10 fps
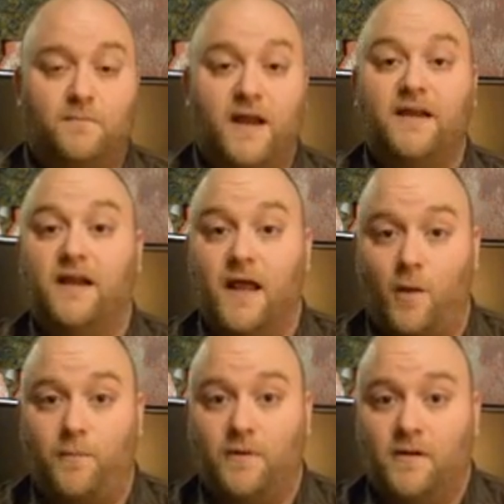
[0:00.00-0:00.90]
But I need
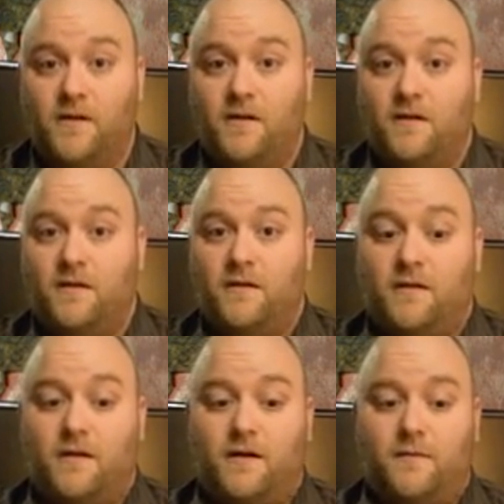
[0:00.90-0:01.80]
help.
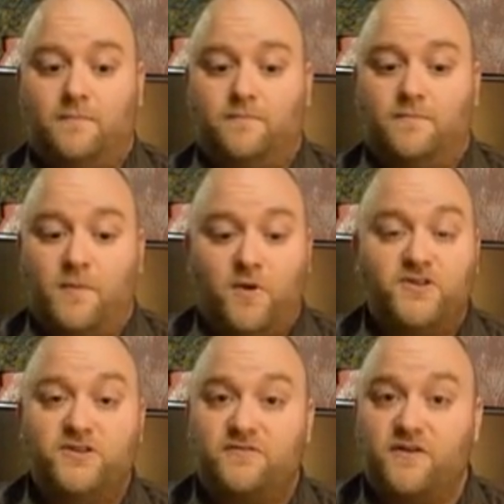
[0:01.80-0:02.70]
My
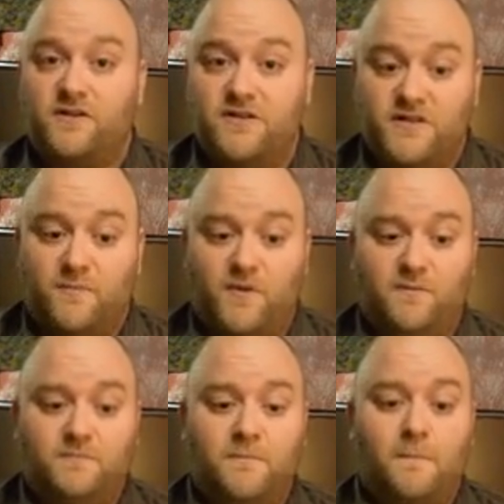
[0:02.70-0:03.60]
budget is fairly simple.
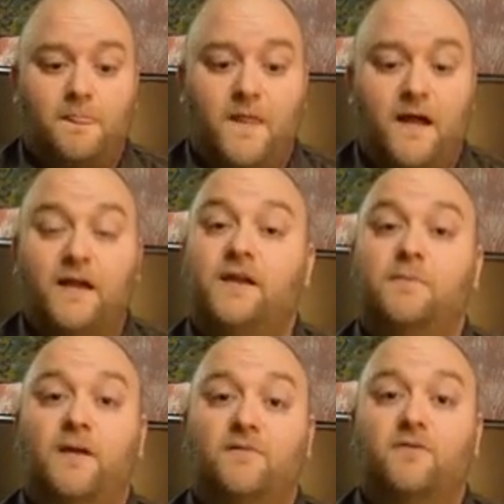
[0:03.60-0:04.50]
I need
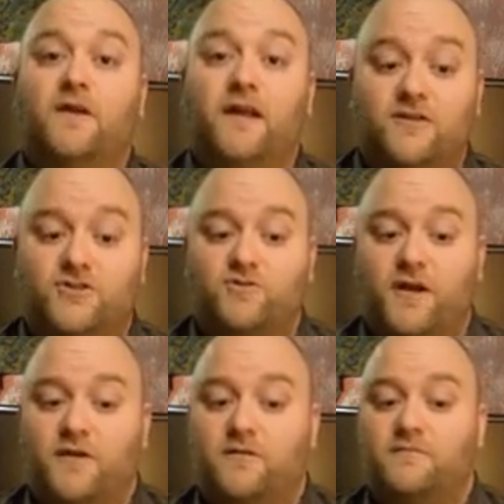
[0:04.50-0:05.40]
to pay for an
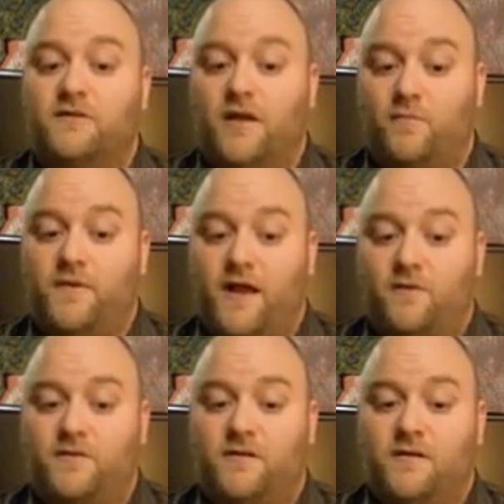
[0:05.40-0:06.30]
illustrator to help me
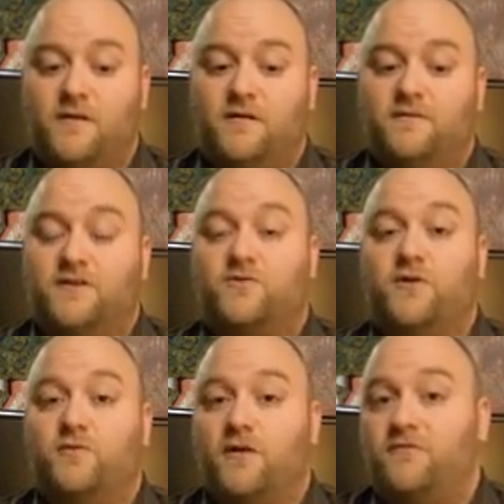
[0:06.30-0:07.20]
out. That's
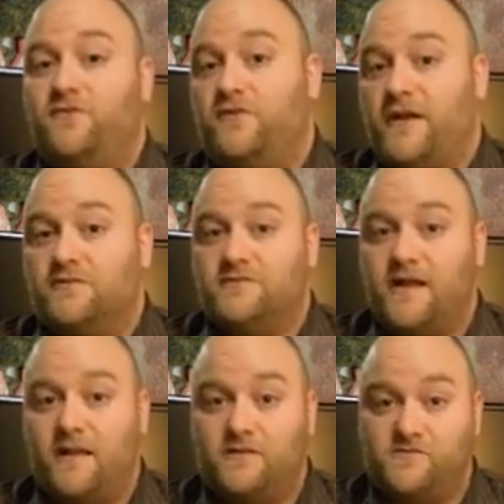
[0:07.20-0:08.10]
going to run a few
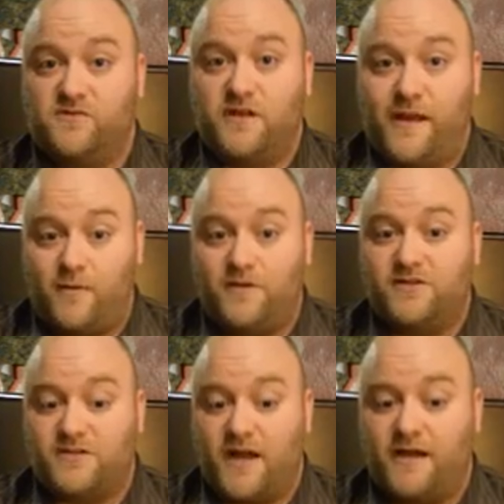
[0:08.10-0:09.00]
$1,000s for layout and
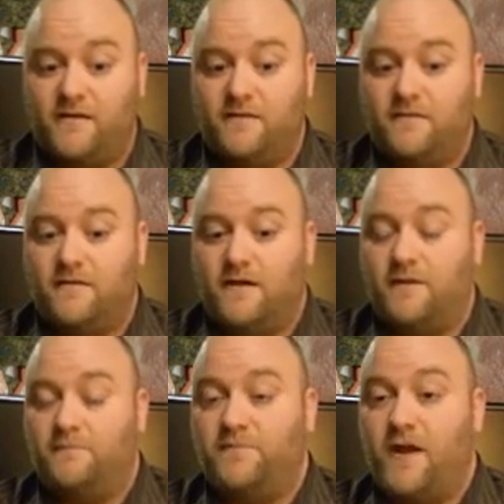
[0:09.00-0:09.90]
design.
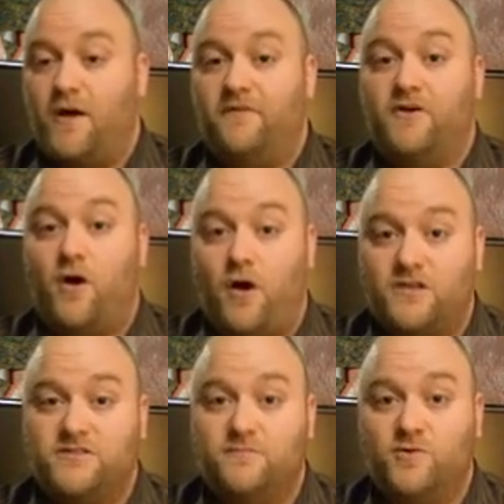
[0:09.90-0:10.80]
Now I have an
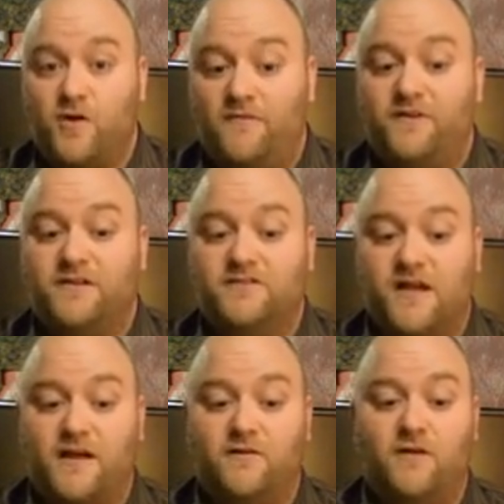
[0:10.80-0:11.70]
awesome graphic
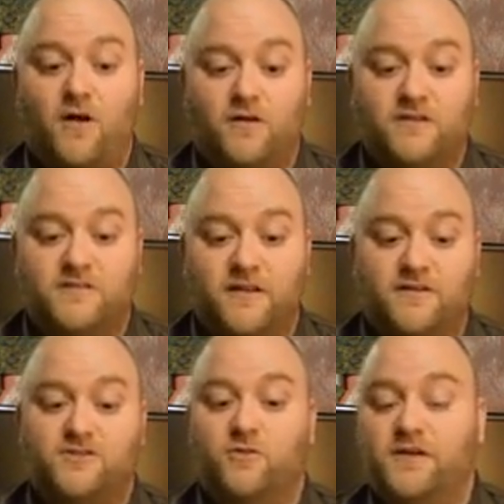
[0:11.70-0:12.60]
designer, artist that
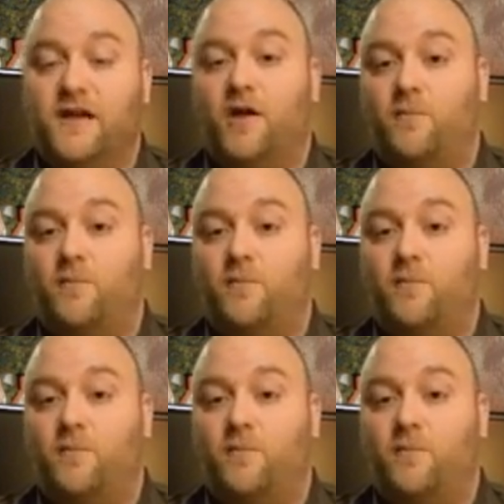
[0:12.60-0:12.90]
has agreed to